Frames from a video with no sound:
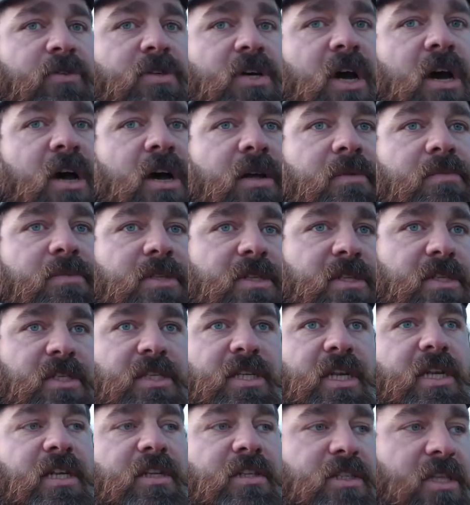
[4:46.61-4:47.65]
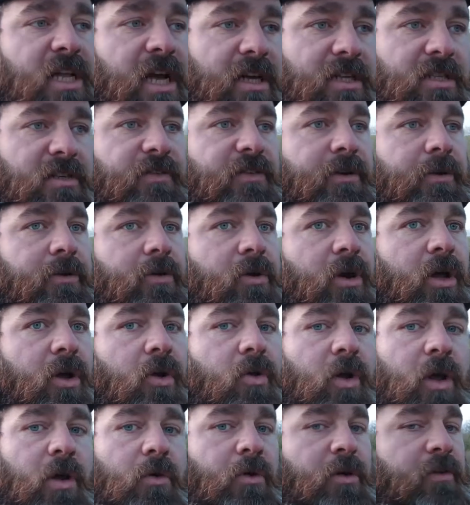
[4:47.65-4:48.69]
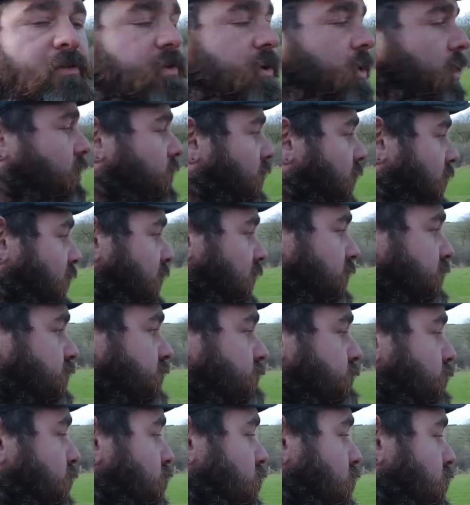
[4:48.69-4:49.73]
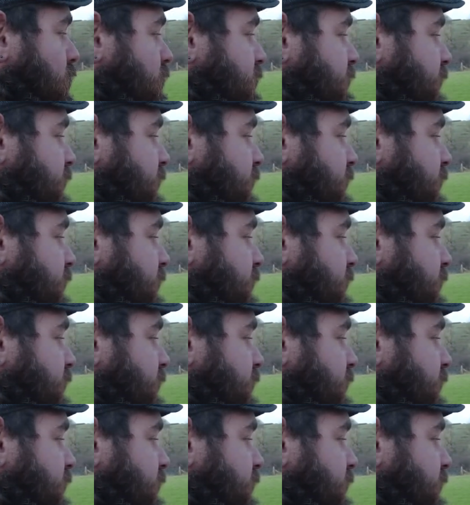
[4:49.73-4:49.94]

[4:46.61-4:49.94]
times and the stillage starts to fill up quite quick. When you've got quite a lot of small